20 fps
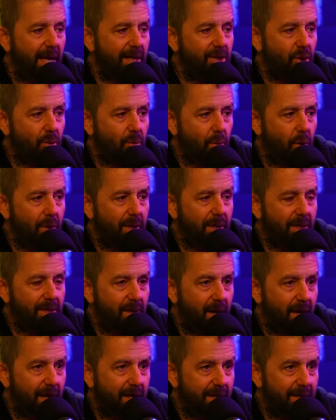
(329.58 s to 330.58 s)
And Joe Rogan is
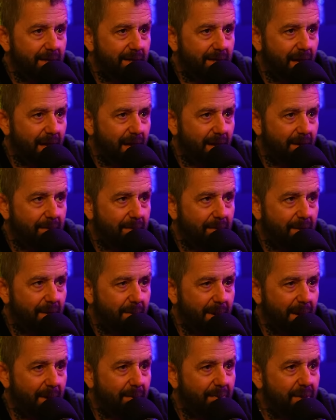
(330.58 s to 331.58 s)
talking to Dave
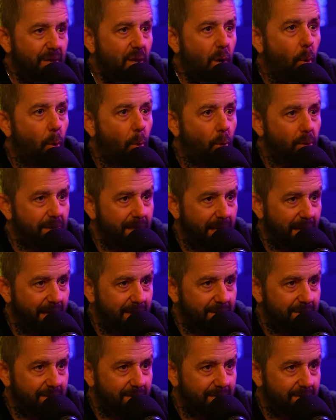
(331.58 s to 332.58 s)
about the old
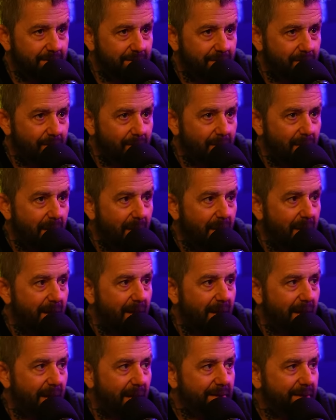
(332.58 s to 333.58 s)
days.
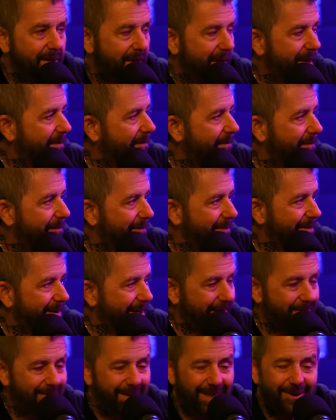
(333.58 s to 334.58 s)
And Dave,
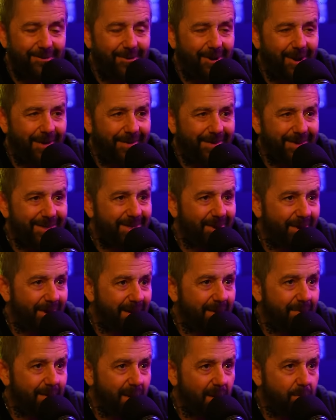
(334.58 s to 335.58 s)
David Lee Roth is
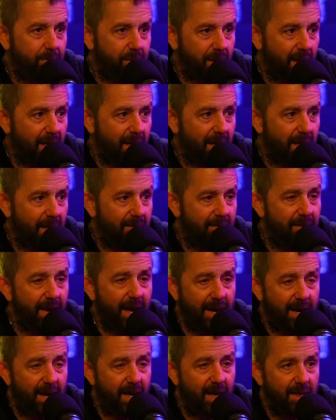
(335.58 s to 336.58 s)
talking about playing in
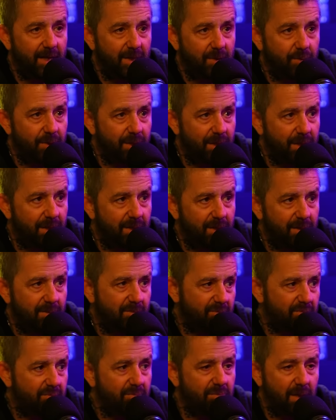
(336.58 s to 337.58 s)
Van Nuys in this
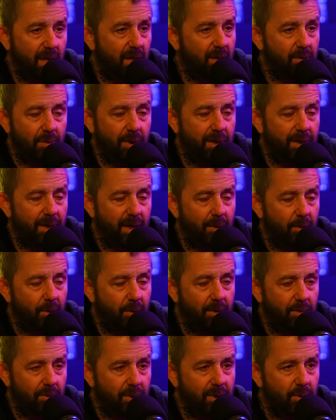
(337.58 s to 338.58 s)
not great
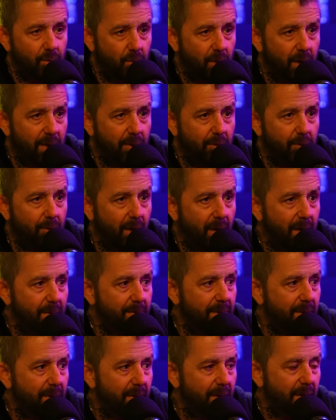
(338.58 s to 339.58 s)
neighborhood, which is where I grew
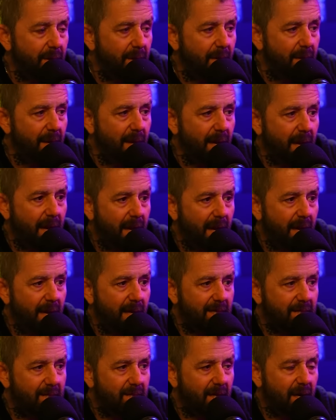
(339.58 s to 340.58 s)
up,
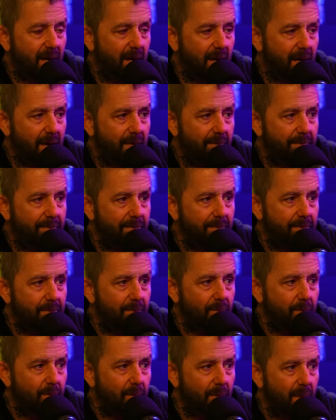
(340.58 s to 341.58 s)
and um,
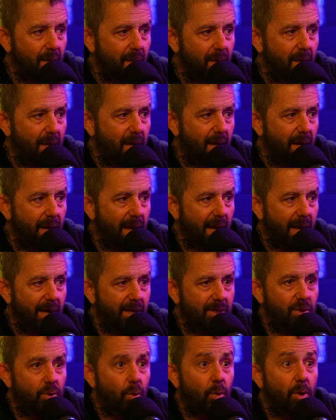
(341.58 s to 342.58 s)
at a
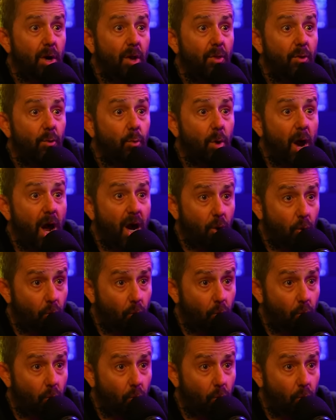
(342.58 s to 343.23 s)
store called the Rock